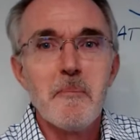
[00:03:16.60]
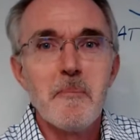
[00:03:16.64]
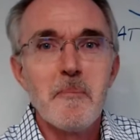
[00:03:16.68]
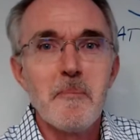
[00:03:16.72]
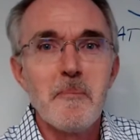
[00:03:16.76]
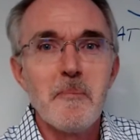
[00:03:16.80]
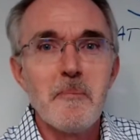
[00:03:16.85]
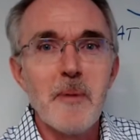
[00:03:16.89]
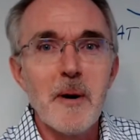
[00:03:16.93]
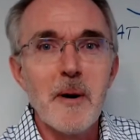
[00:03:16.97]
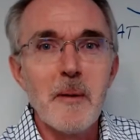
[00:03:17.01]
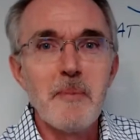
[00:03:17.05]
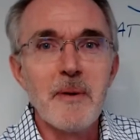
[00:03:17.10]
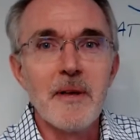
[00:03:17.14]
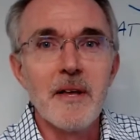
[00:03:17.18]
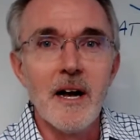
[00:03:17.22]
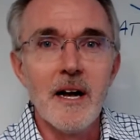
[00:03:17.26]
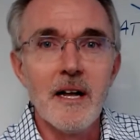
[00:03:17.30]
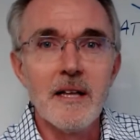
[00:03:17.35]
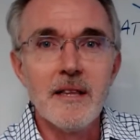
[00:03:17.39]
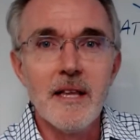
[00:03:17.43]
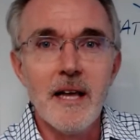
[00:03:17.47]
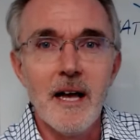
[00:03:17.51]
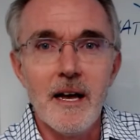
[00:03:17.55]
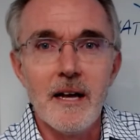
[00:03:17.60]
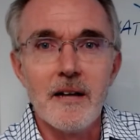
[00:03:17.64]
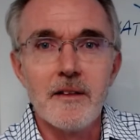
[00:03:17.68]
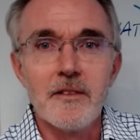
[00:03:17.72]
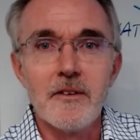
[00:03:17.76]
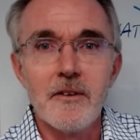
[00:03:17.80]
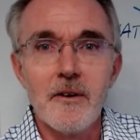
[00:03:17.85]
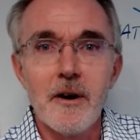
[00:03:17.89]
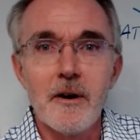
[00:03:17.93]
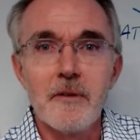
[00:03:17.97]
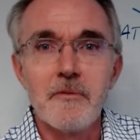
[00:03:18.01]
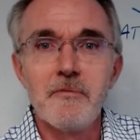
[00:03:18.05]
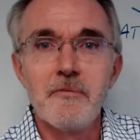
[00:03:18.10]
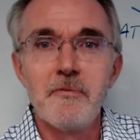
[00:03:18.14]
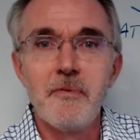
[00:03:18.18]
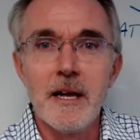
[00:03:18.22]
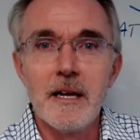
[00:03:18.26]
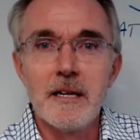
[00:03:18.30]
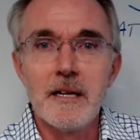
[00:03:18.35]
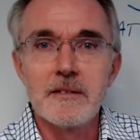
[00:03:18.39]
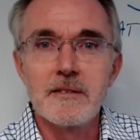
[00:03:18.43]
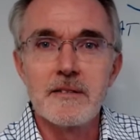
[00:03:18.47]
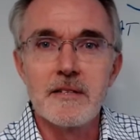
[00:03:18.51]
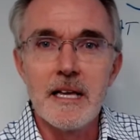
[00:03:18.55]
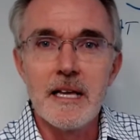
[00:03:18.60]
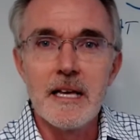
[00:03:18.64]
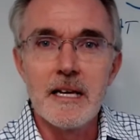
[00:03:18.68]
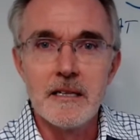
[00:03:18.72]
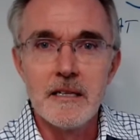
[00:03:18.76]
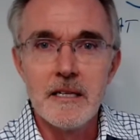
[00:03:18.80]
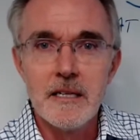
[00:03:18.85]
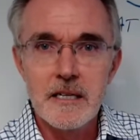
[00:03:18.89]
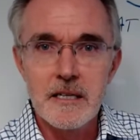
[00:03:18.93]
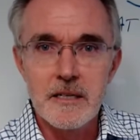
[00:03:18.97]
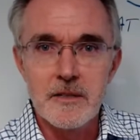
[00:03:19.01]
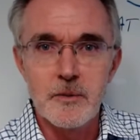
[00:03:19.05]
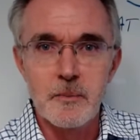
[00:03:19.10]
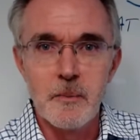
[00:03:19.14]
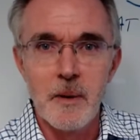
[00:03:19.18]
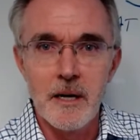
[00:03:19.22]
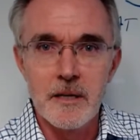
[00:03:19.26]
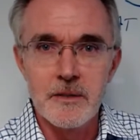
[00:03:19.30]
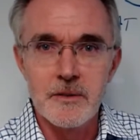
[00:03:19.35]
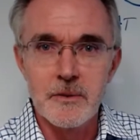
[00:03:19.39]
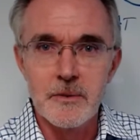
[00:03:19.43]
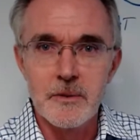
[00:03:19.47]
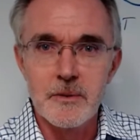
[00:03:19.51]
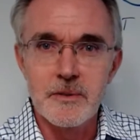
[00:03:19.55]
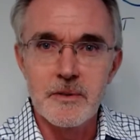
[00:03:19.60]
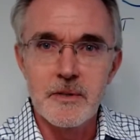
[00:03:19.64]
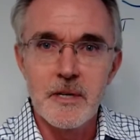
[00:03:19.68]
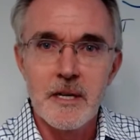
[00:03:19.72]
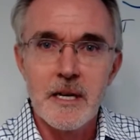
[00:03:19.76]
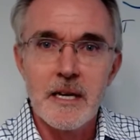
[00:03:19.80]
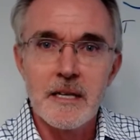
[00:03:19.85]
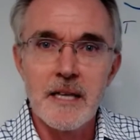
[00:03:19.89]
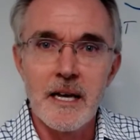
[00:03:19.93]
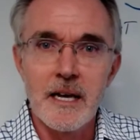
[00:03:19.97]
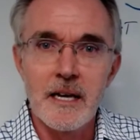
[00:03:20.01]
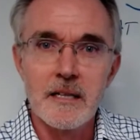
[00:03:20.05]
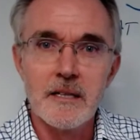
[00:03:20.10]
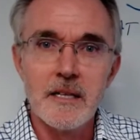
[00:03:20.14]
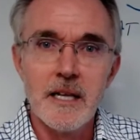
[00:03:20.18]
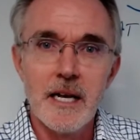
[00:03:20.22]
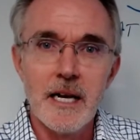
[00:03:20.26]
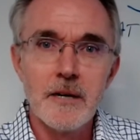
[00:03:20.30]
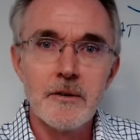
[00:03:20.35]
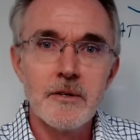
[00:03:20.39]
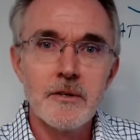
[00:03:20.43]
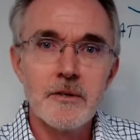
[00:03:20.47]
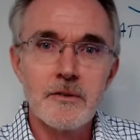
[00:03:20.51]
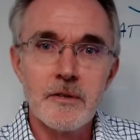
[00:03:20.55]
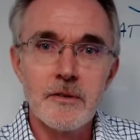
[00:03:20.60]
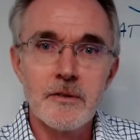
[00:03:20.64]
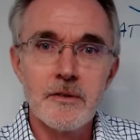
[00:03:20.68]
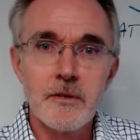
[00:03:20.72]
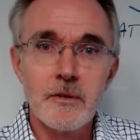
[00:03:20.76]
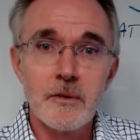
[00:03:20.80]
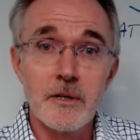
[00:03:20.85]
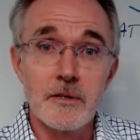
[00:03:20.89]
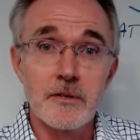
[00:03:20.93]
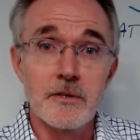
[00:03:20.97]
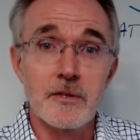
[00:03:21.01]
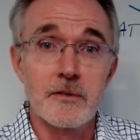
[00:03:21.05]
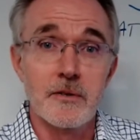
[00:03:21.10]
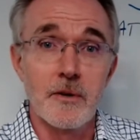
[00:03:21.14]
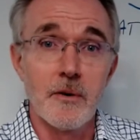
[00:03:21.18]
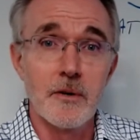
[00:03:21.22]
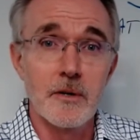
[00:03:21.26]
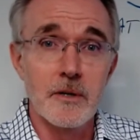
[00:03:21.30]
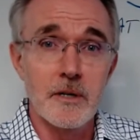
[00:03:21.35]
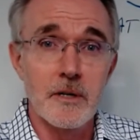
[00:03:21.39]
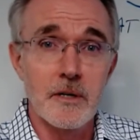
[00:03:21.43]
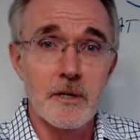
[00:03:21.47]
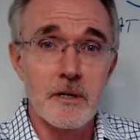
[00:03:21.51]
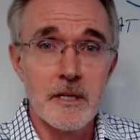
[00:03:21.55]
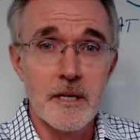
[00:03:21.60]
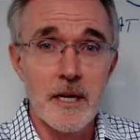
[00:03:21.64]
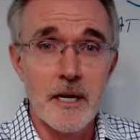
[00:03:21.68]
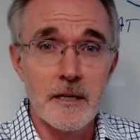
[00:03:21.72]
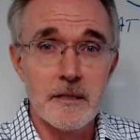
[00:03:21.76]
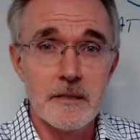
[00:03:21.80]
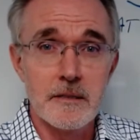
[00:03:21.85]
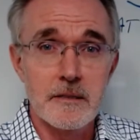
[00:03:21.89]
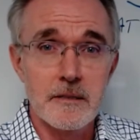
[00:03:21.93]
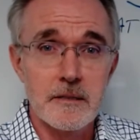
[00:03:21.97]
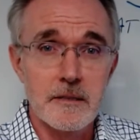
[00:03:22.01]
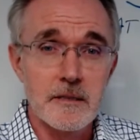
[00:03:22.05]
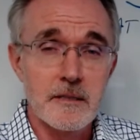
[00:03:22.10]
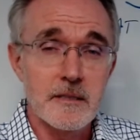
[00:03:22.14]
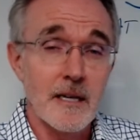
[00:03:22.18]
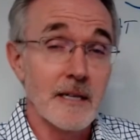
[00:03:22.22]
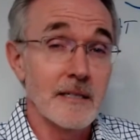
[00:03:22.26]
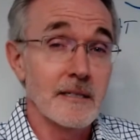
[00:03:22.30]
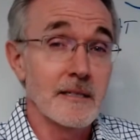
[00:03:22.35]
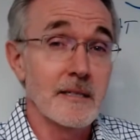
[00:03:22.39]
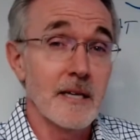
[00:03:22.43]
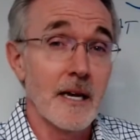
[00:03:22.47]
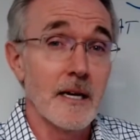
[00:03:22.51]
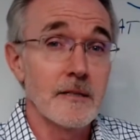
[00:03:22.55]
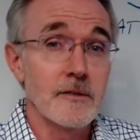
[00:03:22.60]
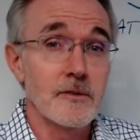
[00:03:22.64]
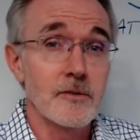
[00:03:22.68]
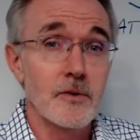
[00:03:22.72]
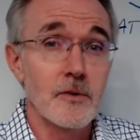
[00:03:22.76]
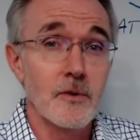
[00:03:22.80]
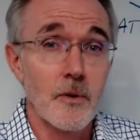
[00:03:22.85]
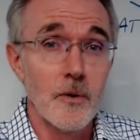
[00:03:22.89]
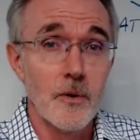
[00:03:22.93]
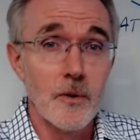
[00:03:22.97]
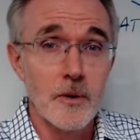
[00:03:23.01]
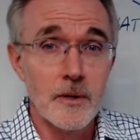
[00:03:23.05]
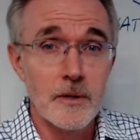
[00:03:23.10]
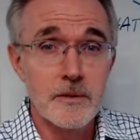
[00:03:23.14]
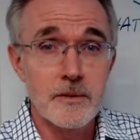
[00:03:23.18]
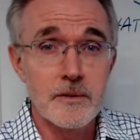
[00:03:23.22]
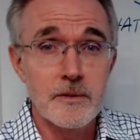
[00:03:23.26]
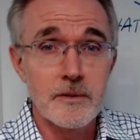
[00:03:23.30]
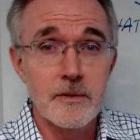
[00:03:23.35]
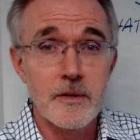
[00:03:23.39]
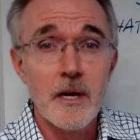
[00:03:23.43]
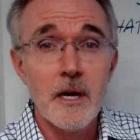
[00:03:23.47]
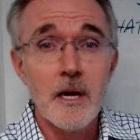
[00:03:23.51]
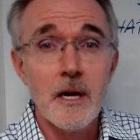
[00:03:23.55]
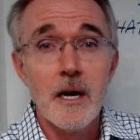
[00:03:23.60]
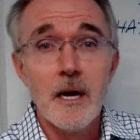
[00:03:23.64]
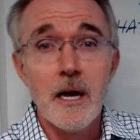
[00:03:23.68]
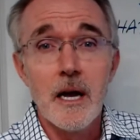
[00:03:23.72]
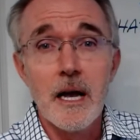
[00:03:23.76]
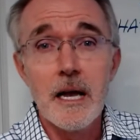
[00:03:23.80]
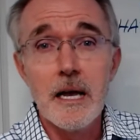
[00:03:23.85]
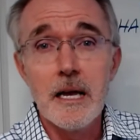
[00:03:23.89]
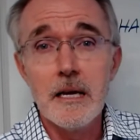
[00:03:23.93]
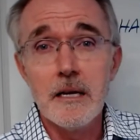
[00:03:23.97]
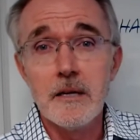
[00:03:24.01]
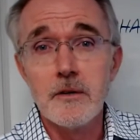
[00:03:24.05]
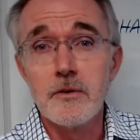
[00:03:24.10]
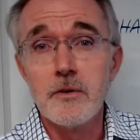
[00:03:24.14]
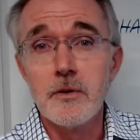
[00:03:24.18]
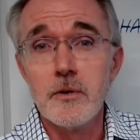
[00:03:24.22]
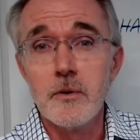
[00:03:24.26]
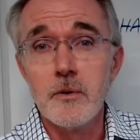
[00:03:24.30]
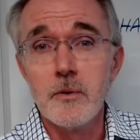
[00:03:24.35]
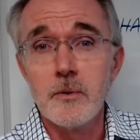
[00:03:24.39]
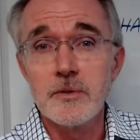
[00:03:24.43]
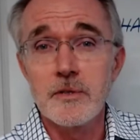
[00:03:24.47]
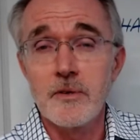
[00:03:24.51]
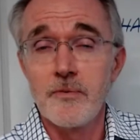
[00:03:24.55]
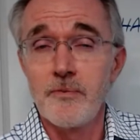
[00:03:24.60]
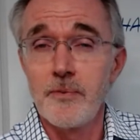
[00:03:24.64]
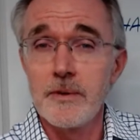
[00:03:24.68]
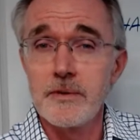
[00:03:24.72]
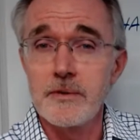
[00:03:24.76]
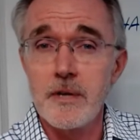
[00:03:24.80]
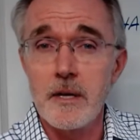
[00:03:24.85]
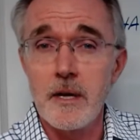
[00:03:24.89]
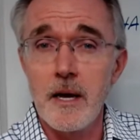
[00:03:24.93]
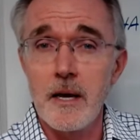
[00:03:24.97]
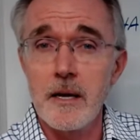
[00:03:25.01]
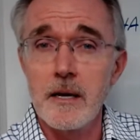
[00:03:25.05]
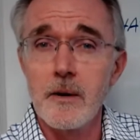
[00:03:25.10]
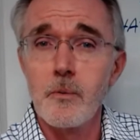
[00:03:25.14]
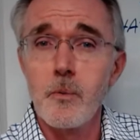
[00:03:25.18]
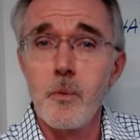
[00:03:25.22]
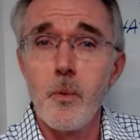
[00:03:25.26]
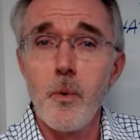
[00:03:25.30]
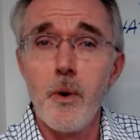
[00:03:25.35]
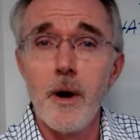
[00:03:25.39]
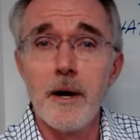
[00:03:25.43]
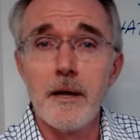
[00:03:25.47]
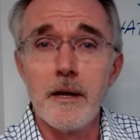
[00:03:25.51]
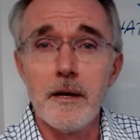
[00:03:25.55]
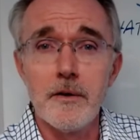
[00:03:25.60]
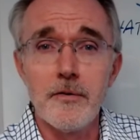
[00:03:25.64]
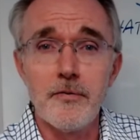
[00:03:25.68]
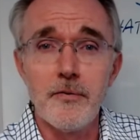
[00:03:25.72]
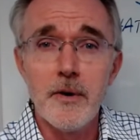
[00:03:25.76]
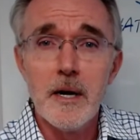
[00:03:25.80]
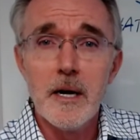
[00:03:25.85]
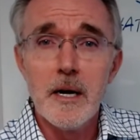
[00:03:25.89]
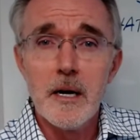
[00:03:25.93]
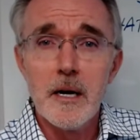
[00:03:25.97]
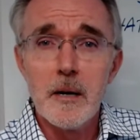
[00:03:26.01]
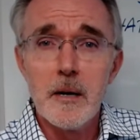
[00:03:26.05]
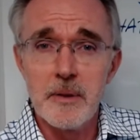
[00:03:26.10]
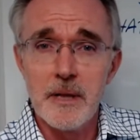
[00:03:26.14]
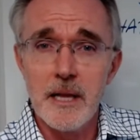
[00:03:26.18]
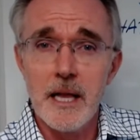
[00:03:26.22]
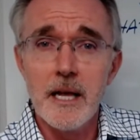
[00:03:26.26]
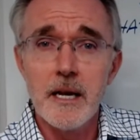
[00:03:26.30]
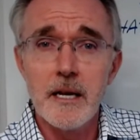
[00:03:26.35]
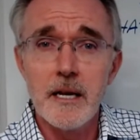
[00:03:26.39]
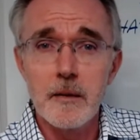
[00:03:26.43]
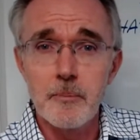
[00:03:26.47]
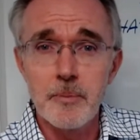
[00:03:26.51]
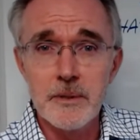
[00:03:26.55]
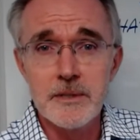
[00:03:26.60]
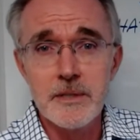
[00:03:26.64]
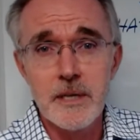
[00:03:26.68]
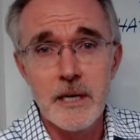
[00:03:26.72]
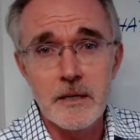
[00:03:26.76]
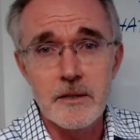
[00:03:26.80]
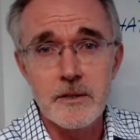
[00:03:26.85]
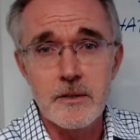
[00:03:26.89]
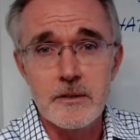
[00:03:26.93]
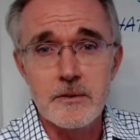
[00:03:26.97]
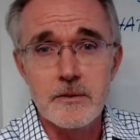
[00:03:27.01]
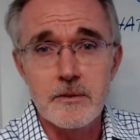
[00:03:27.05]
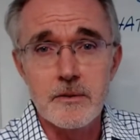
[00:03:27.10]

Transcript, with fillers: But beyond that, there are advanced analytics modules that allow you to do historical analysis, assign scores, and do sophisticated what-if planning projections.